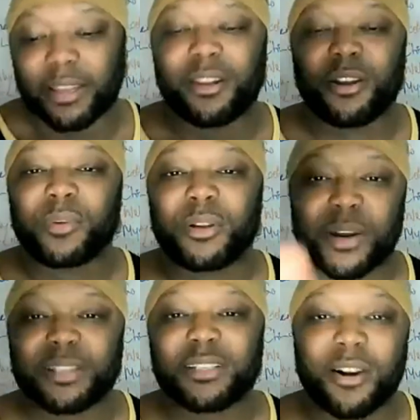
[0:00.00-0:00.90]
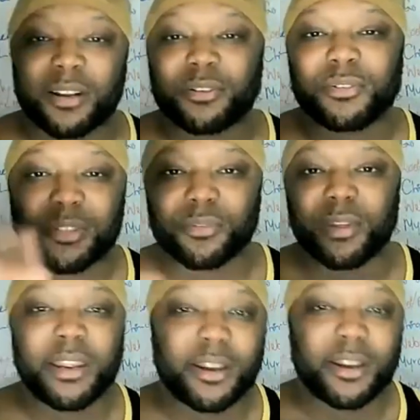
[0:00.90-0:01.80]
Uh, you know, request the articles
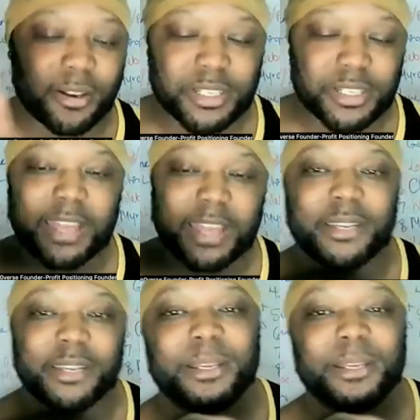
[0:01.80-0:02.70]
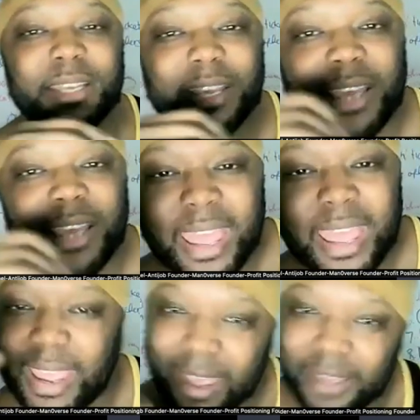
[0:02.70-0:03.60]
through here on Chat GPT
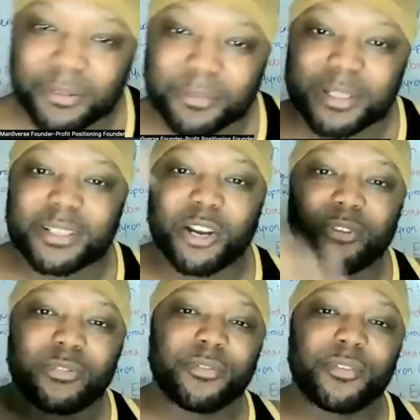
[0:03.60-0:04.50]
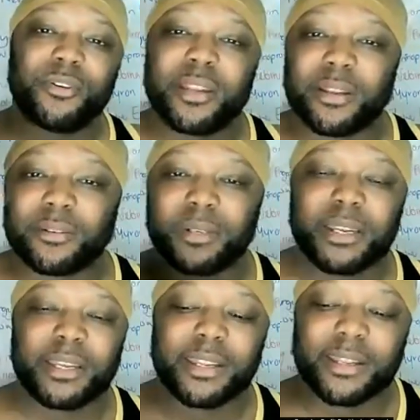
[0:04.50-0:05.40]
and have them just overview it and
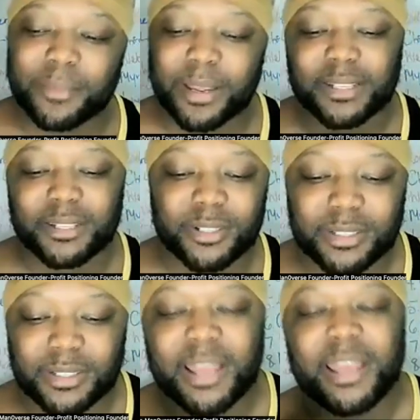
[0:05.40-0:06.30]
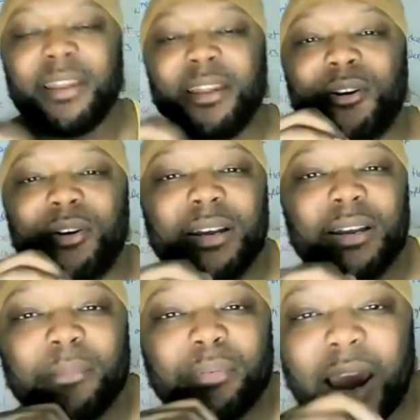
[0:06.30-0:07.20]
read it and make sure there's no
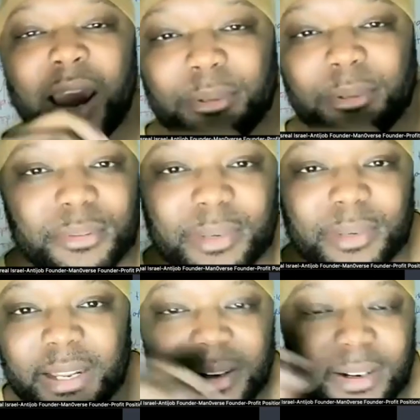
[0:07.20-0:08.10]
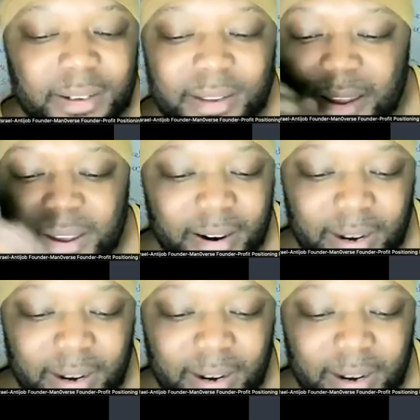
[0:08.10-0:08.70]
uh, problems with it or